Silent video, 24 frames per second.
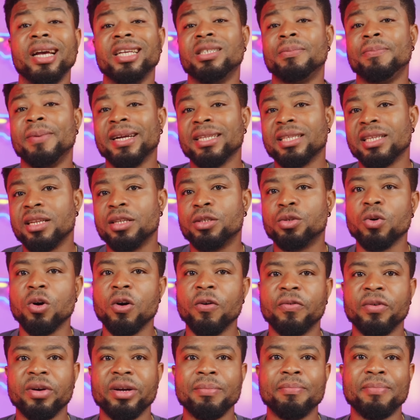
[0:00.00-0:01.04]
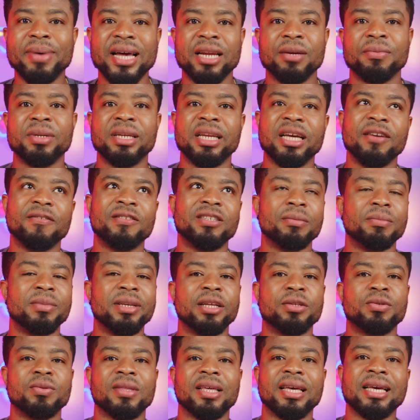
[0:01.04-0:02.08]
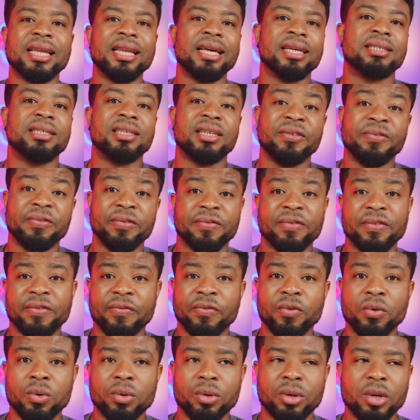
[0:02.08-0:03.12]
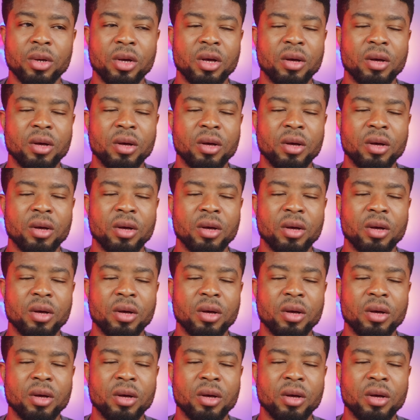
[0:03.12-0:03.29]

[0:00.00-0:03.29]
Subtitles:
expected it to offer a battery life similar to the Galaxy A54,